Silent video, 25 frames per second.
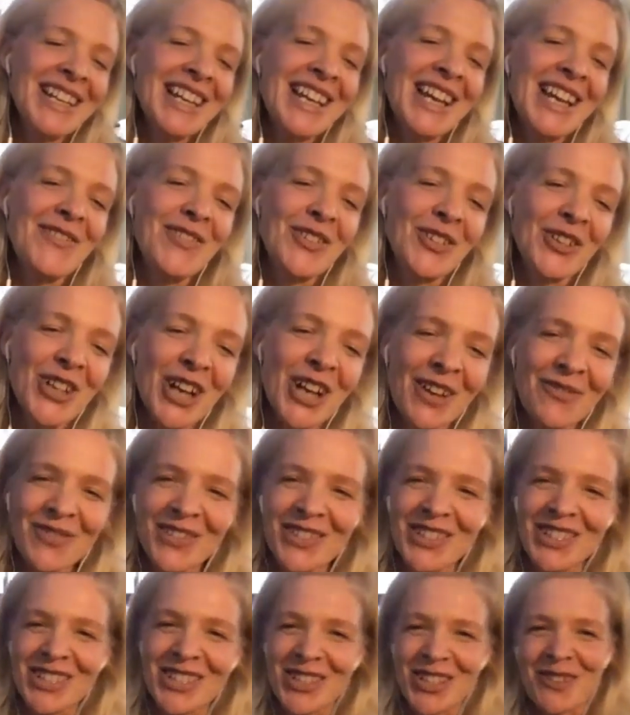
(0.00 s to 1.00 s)
If you're
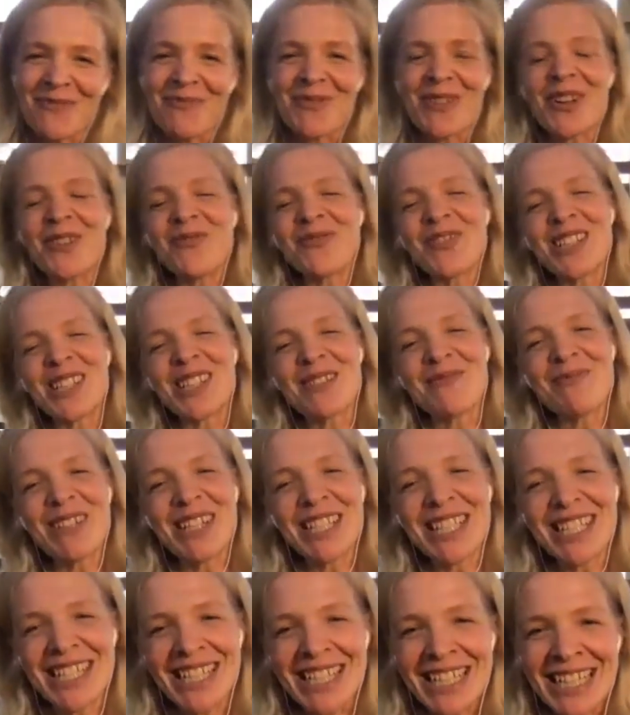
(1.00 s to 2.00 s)
covered, you should be on vitamin
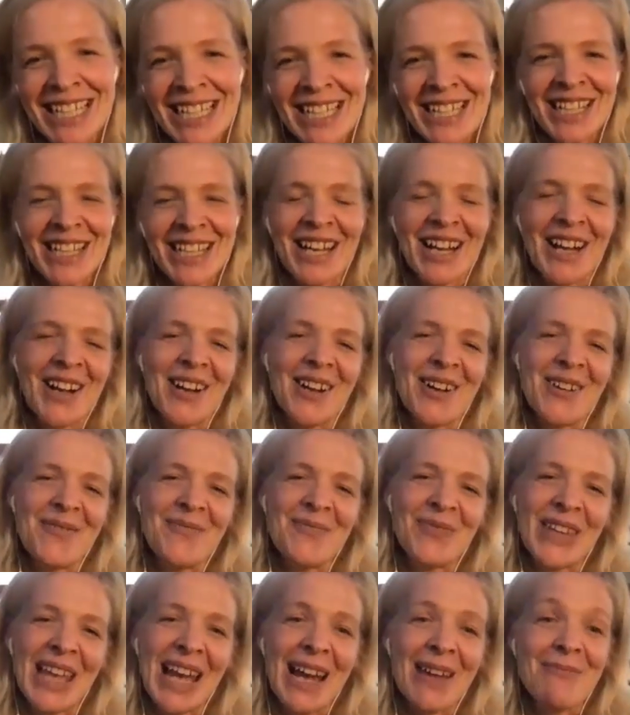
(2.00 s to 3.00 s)
D. Um, and